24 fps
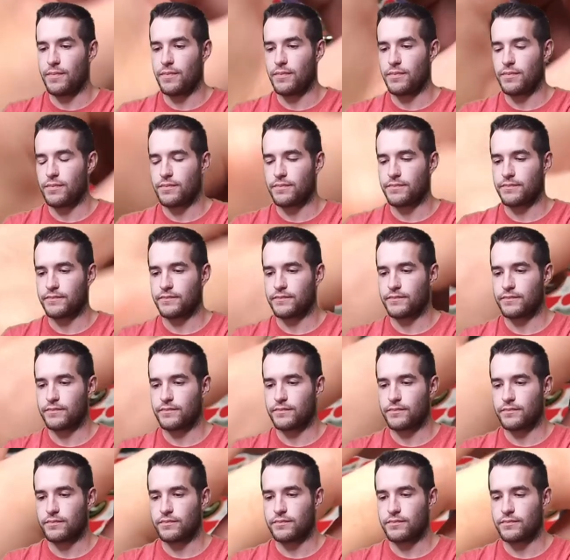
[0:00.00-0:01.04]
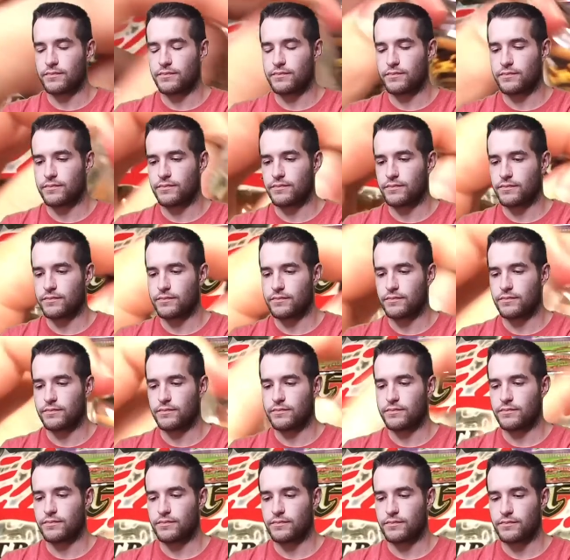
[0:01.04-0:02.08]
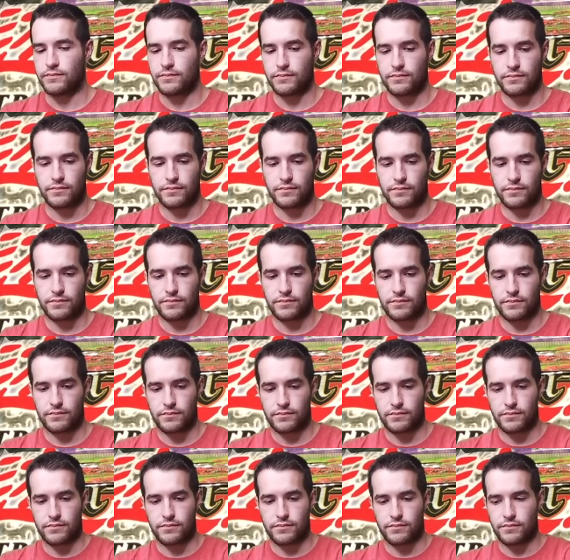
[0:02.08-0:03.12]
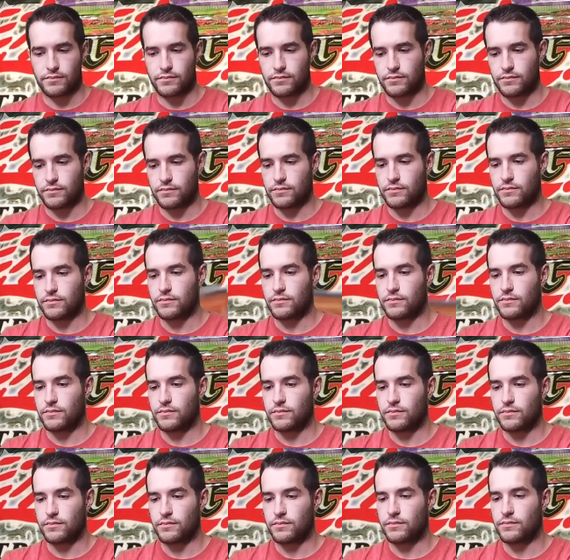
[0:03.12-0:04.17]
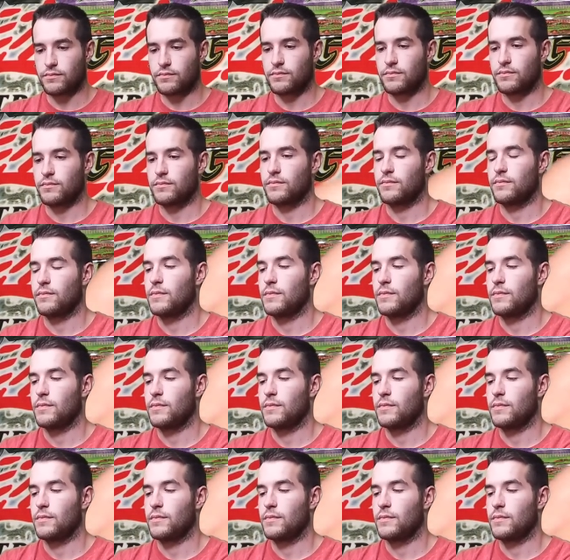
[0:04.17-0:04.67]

(silence)